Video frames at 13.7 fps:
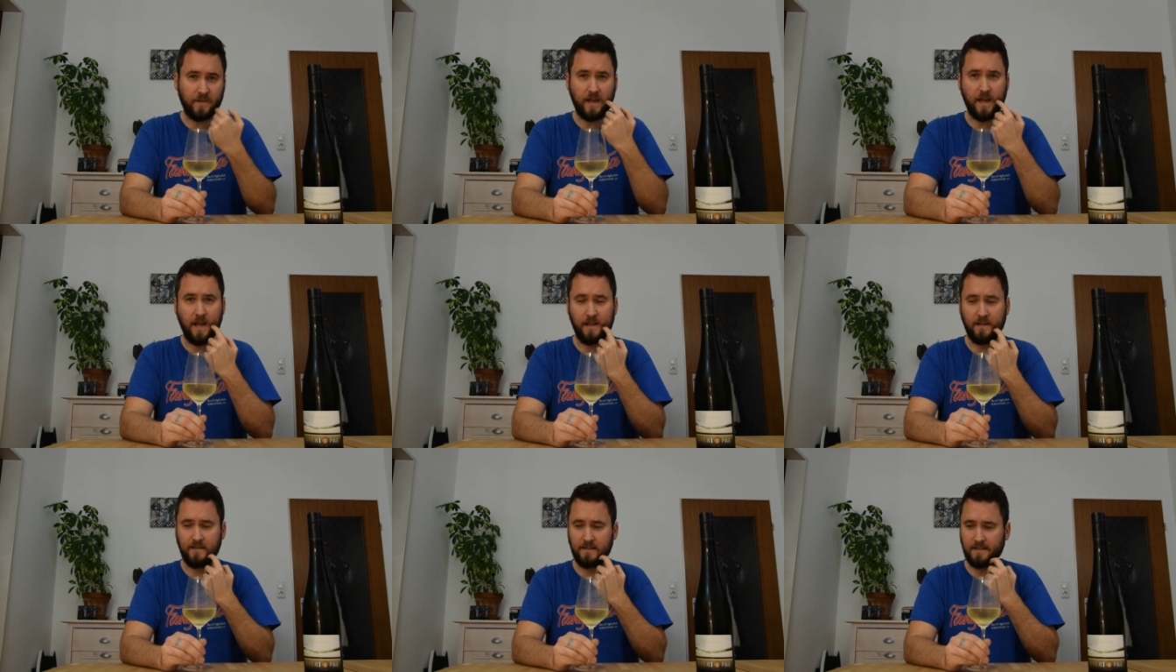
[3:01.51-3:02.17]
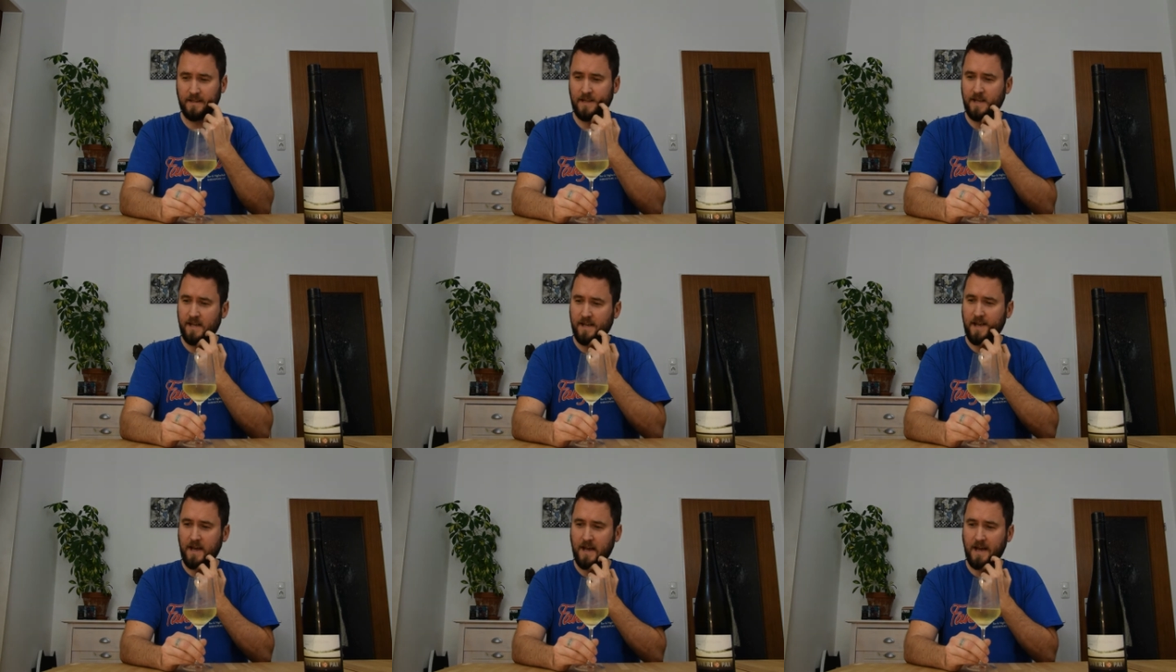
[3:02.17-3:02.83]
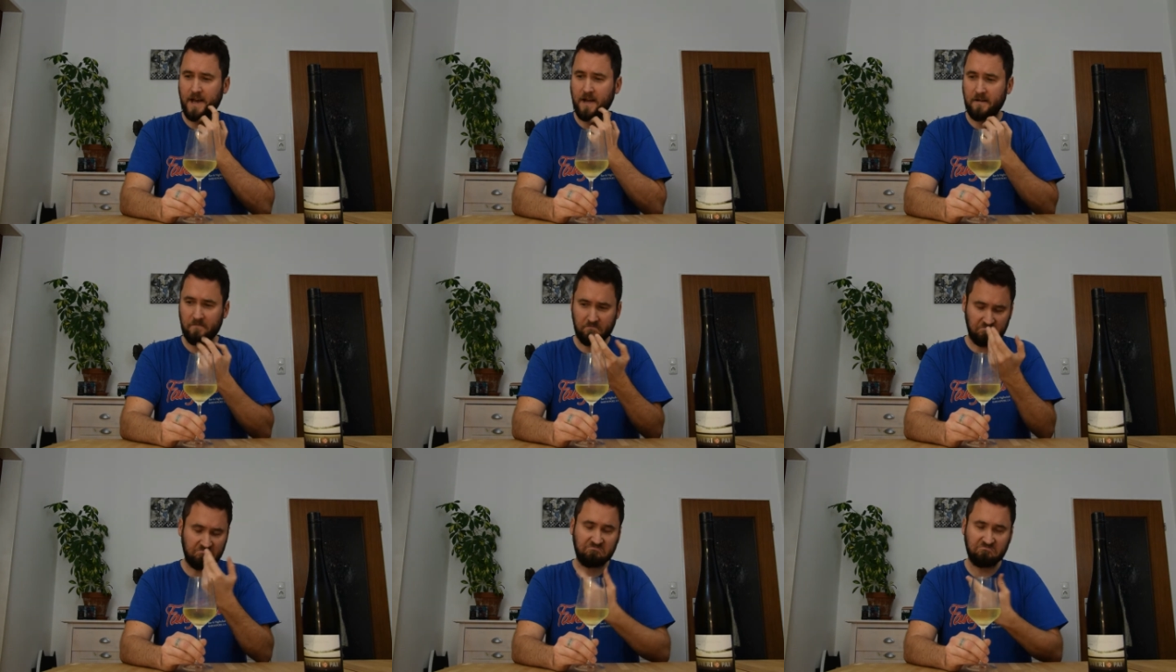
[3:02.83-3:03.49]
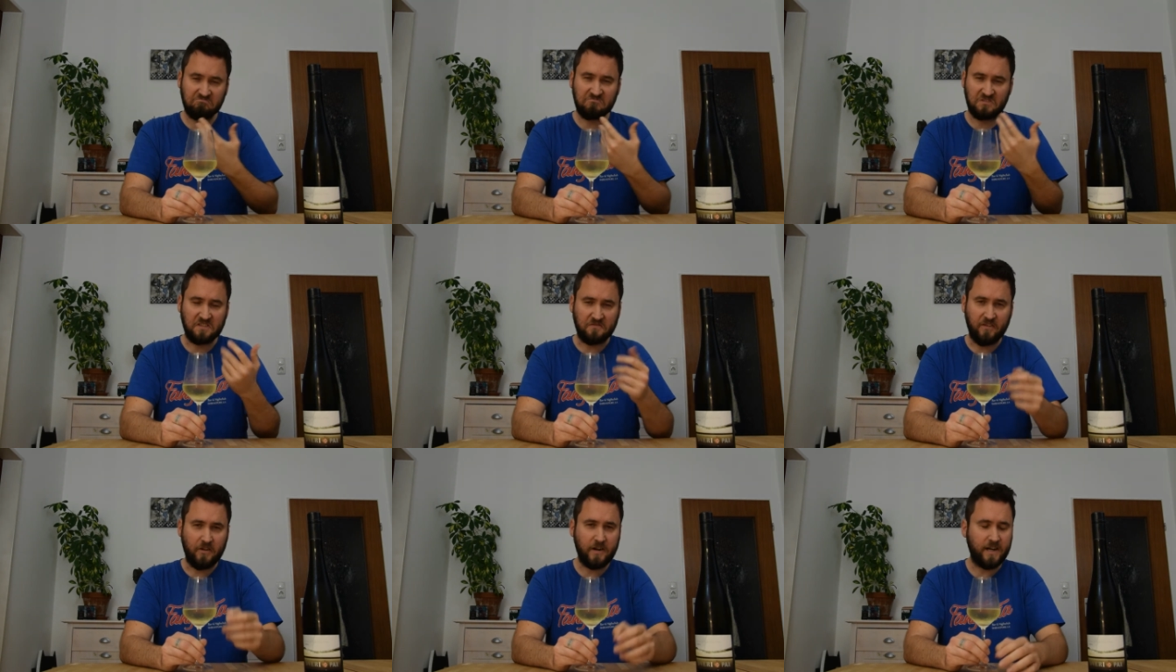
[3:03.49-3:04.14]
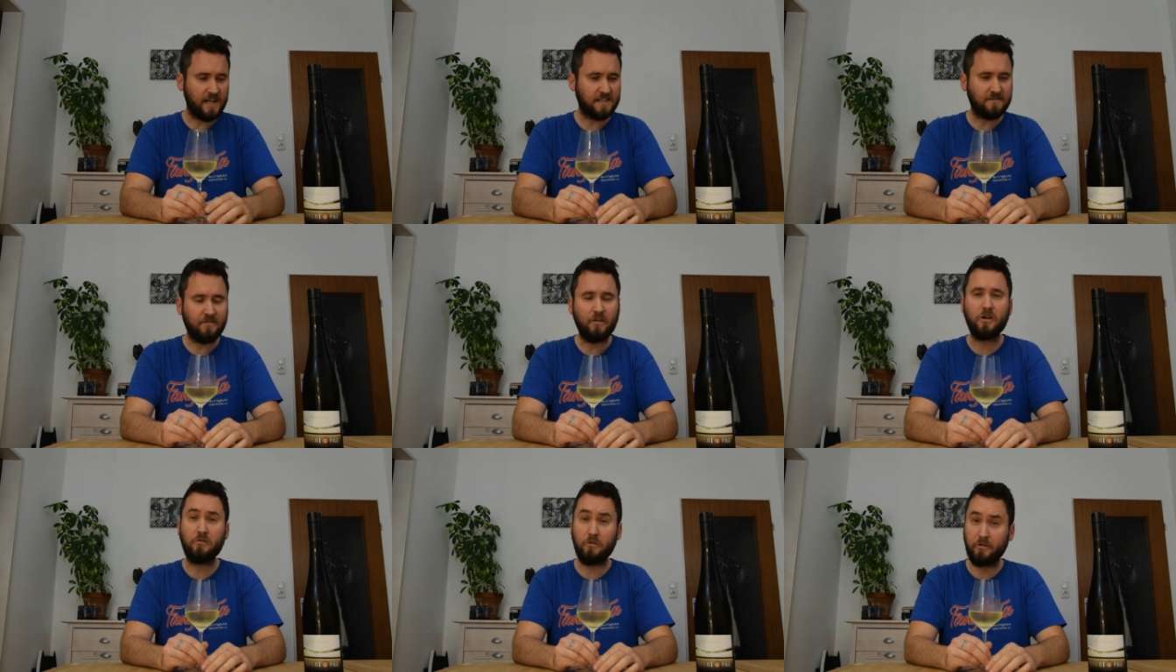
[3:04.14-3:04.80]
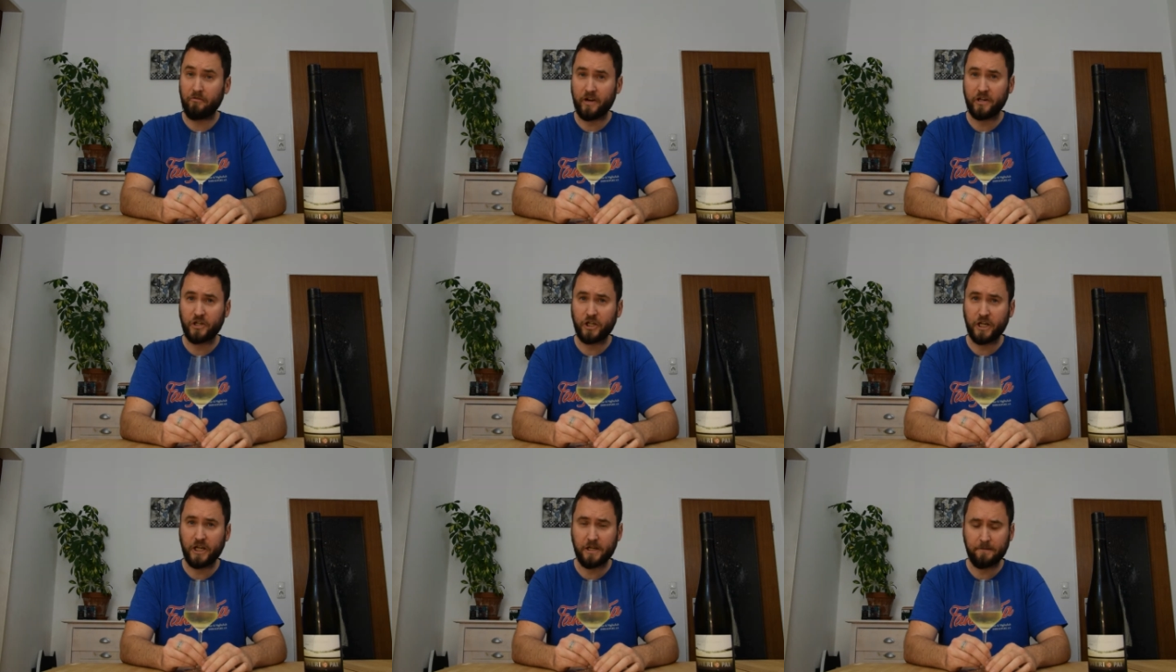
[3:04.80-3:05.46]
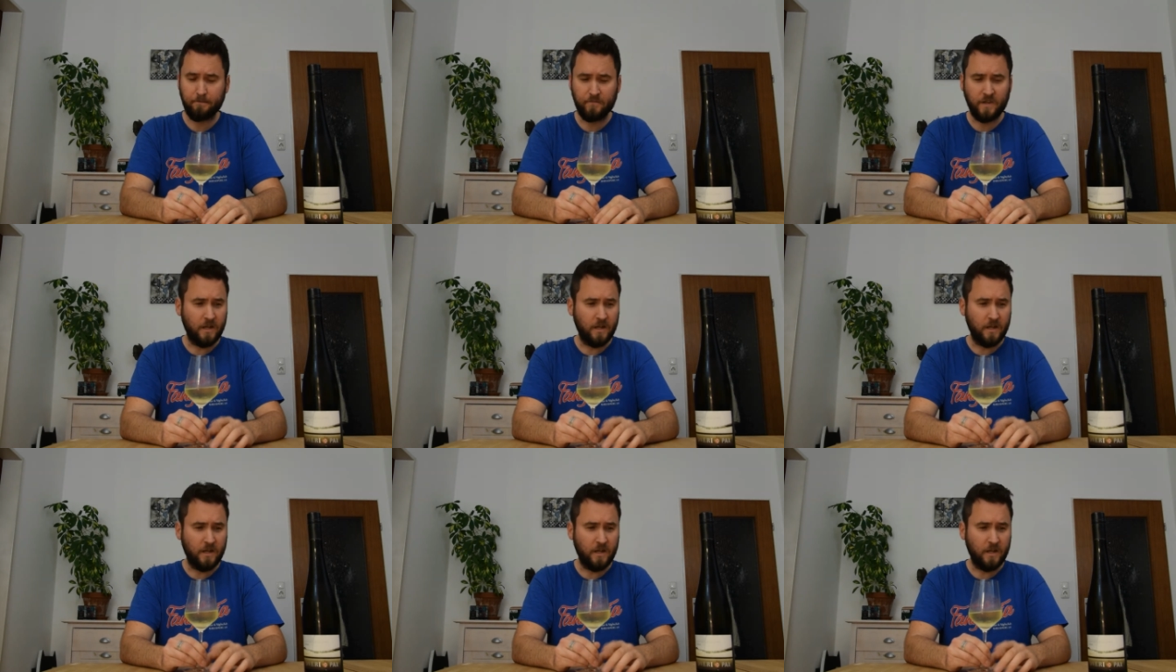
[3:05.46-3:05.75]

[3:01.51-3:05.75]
and uh, it's very nice, very refreshing.